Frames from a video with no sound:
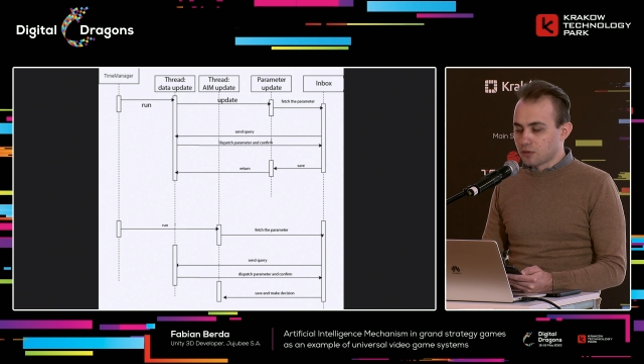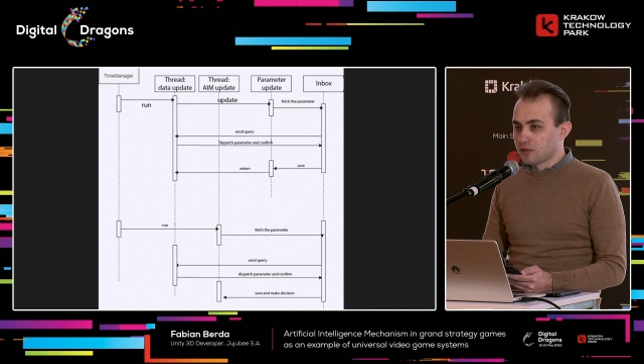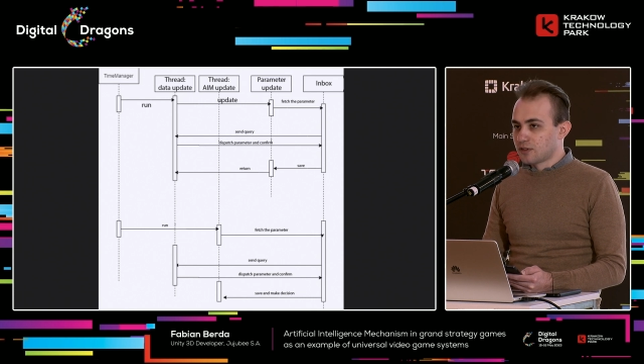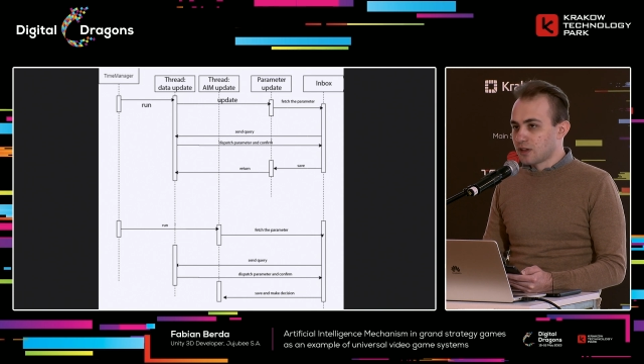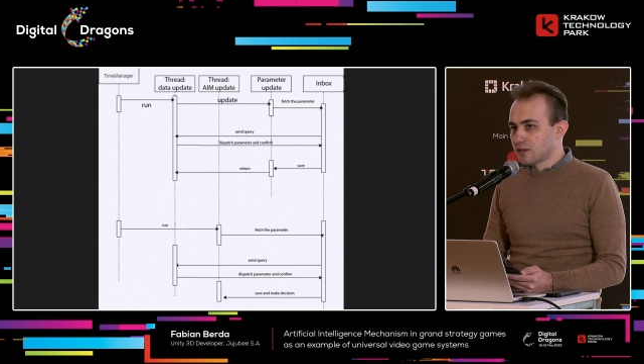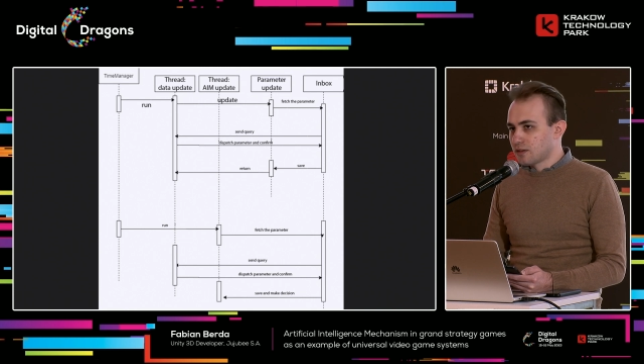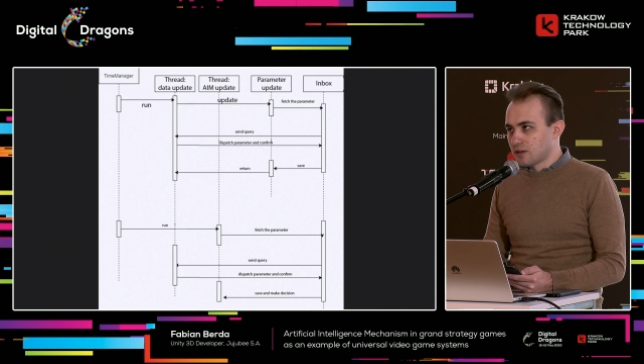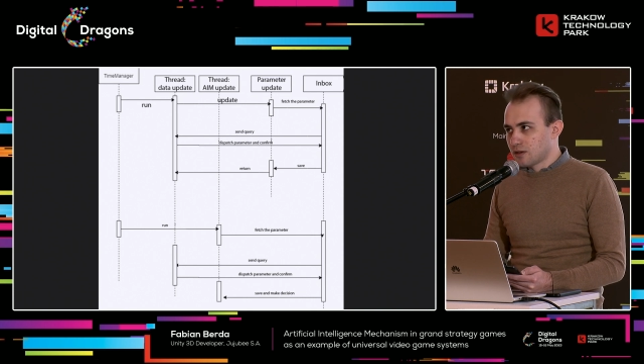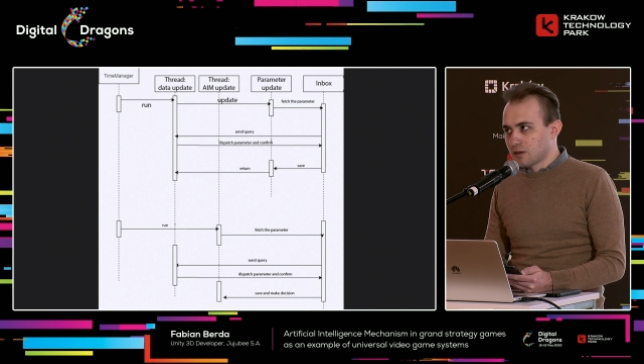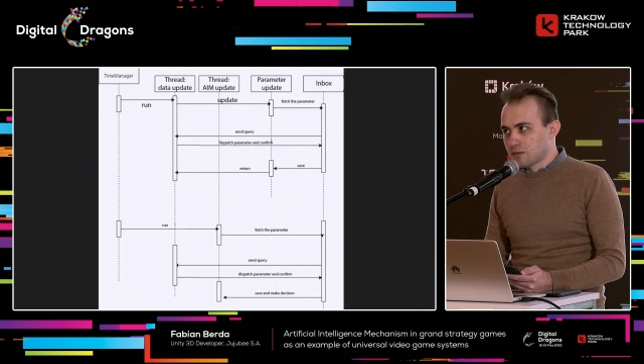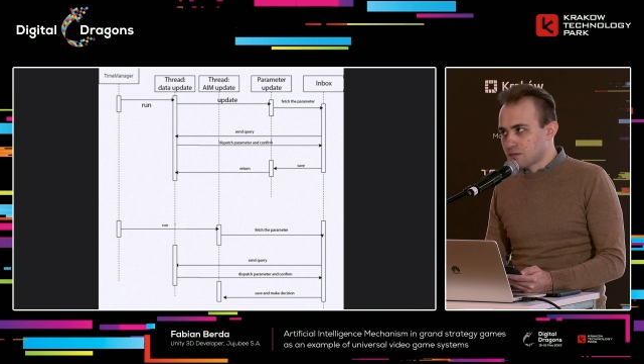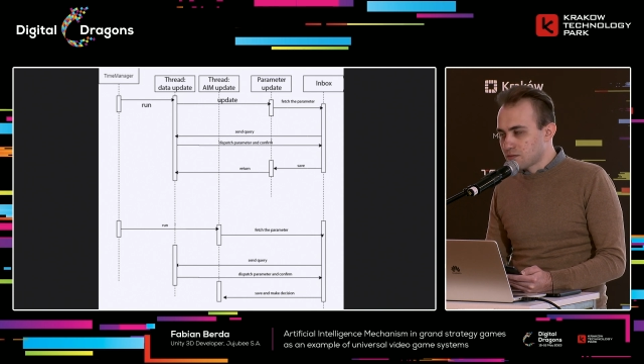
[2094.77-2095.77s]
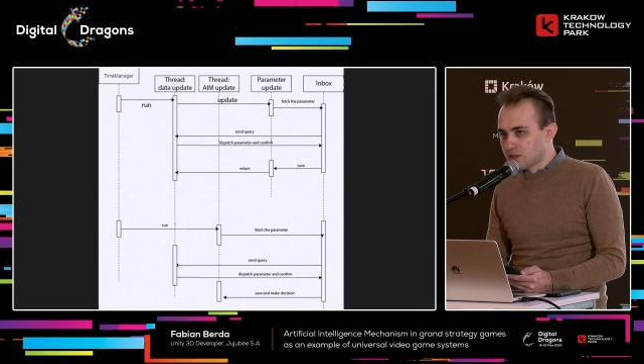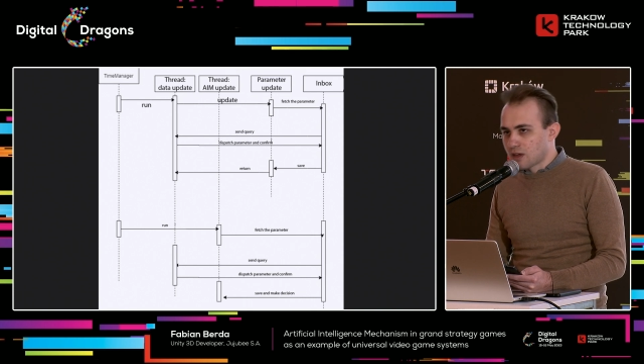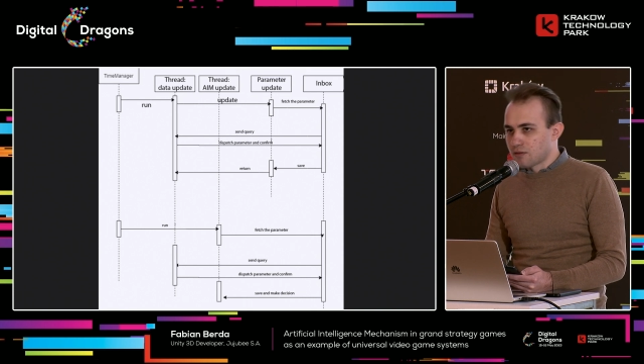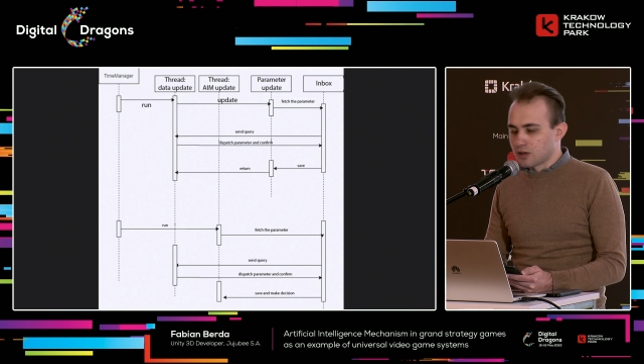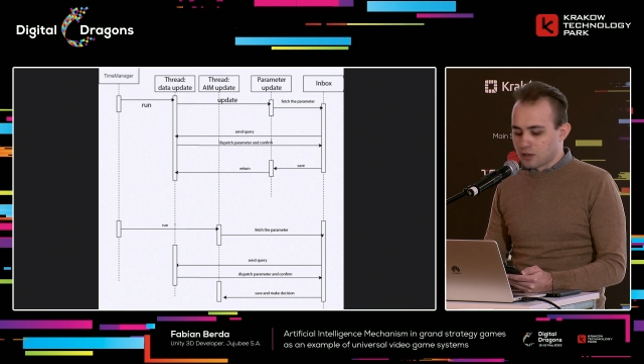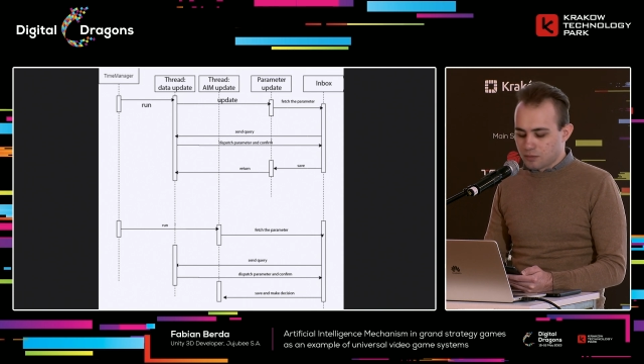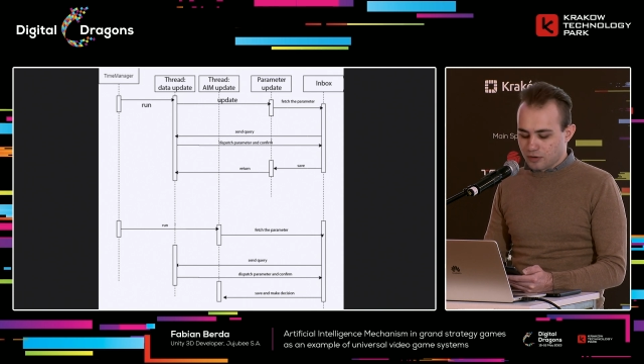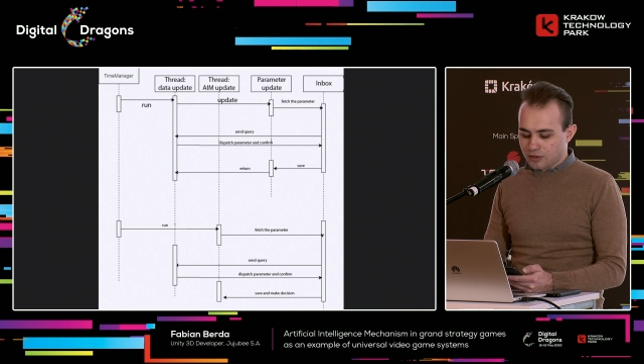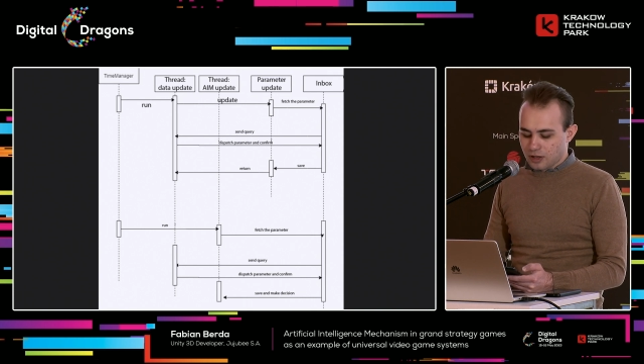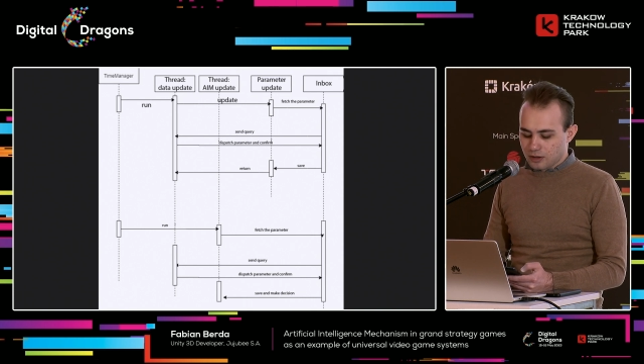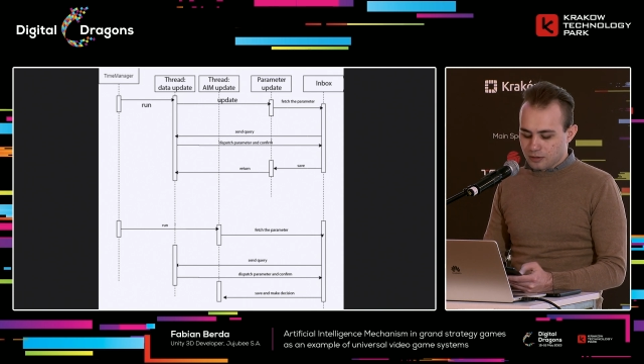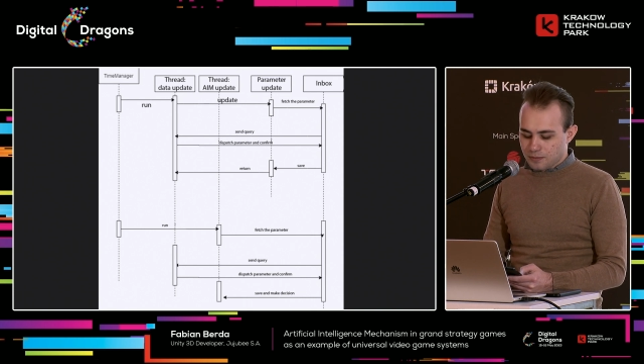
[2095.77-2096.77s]
to
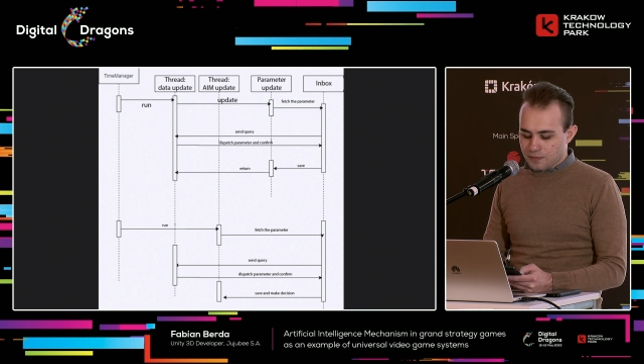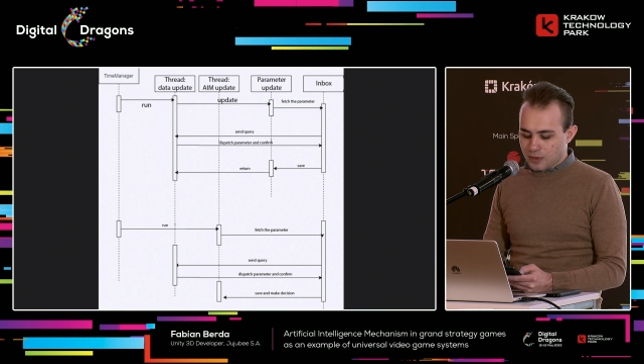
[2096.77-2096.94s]
60–70%.